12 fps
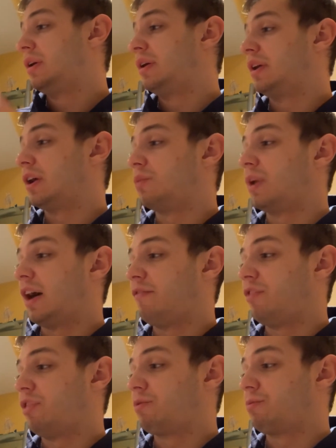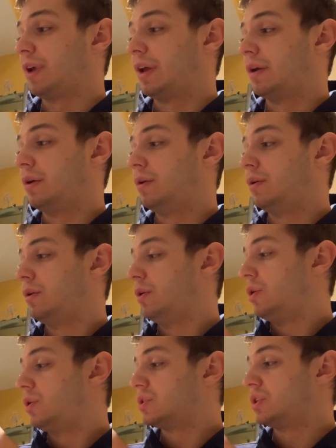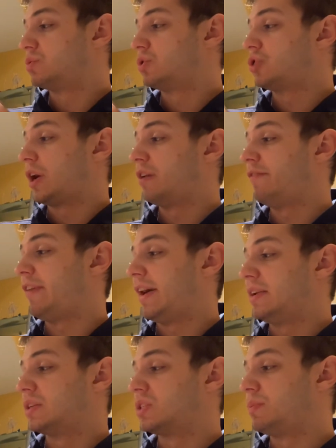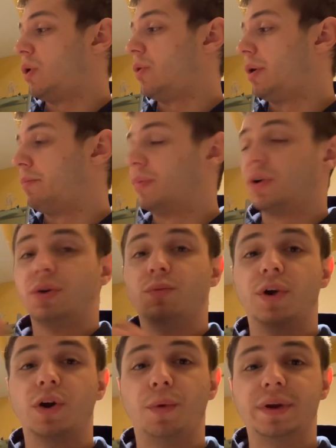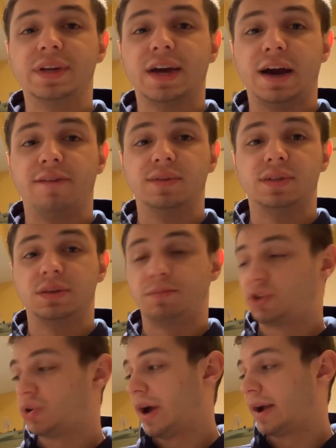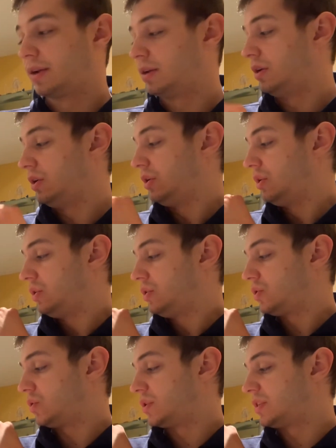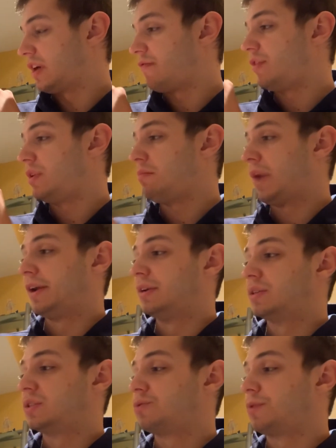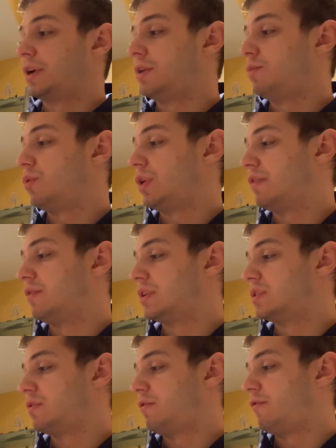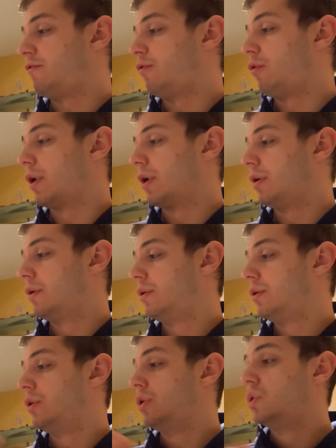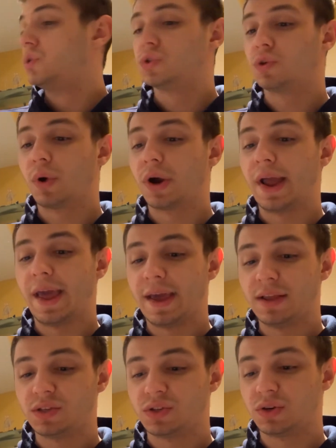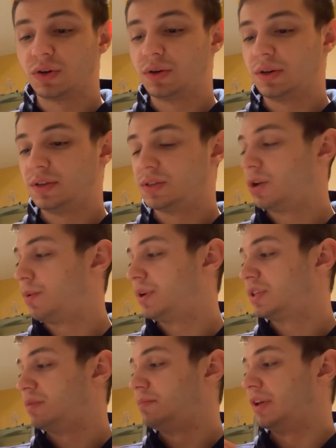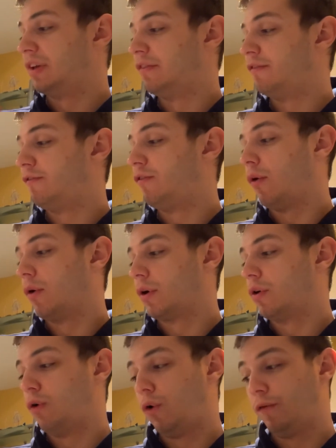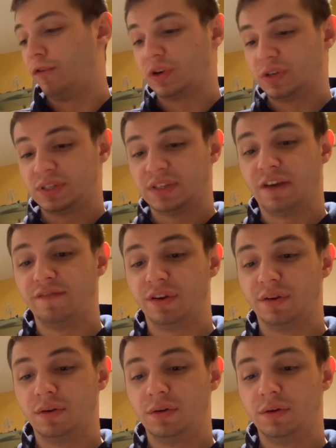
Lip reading: Here we have 3. Since we're trying to find a small number, we're going to have to subtract. So 7 minus 3 will give us 4. So our answer is going to be 4 over 7.